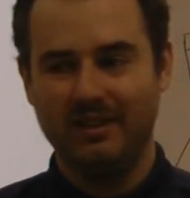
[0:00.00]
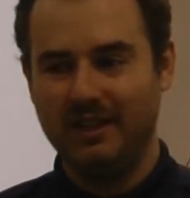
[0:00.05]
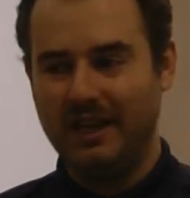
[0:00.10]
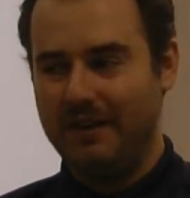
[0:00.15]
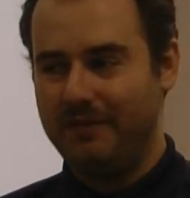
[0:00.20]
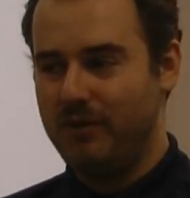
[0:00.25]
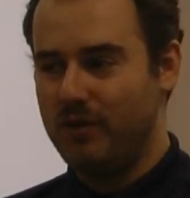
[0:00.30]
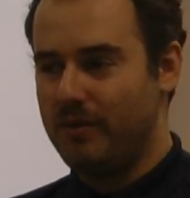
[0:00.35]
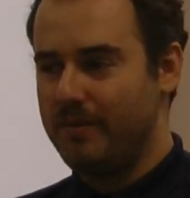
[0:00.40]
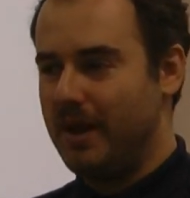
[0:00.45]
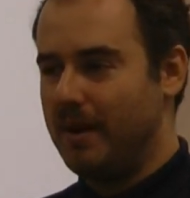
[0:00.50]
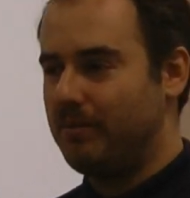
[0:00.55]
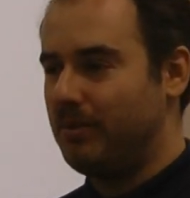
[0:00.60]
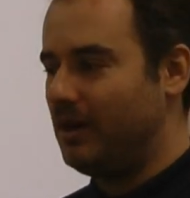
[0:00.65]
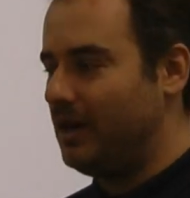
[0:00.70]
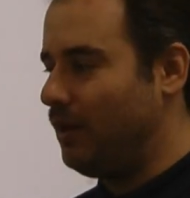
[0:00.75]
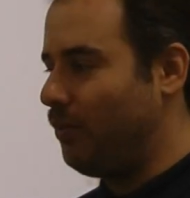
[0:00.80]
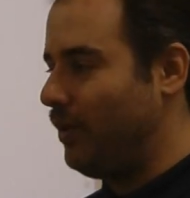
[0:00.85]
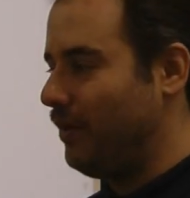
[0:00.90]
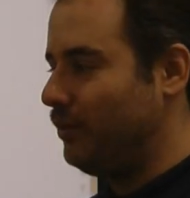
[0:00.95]
If you
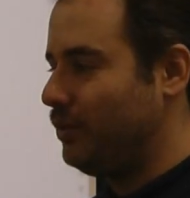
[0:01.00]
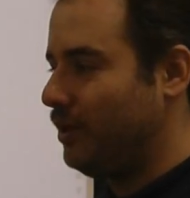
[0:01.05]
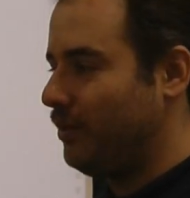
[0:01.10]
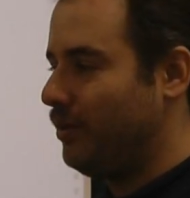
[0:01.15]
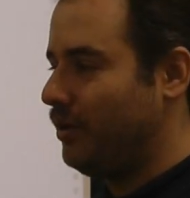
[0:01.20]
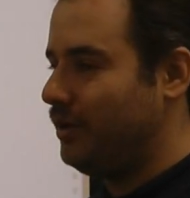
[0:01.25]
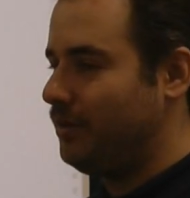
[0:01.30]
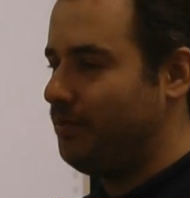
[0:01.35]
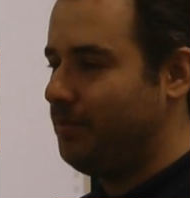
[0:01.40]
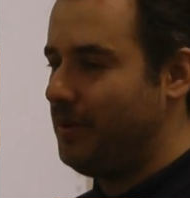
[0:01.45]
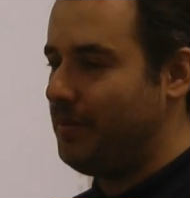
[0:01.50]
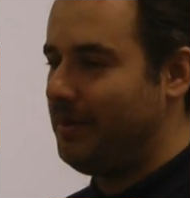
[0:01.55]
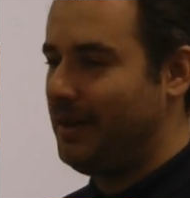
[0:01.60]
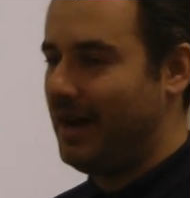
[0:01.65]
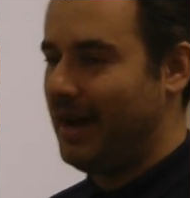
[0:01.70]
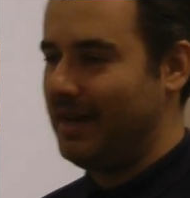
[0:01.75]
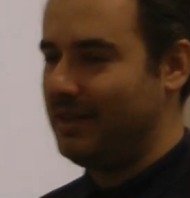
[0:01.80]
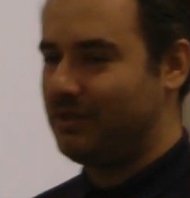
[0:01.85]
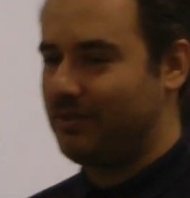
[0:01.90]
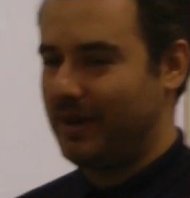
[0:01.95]
remember, when we talk about
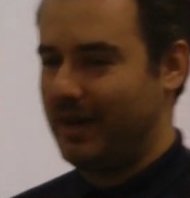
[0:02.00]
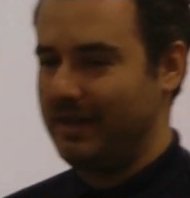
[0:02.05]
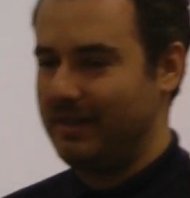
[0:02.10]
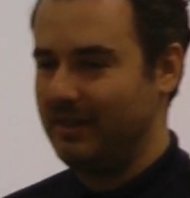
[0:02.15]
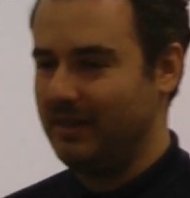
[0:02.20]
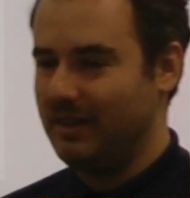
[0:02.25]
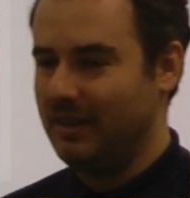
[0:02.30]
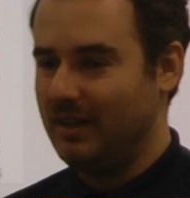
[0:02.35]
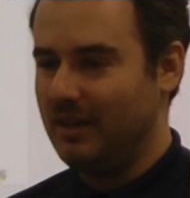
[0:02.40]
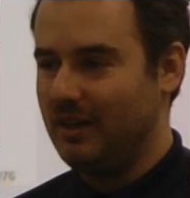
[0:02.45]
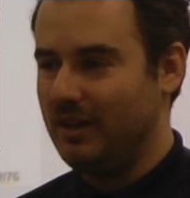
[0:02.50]
PPIs, right,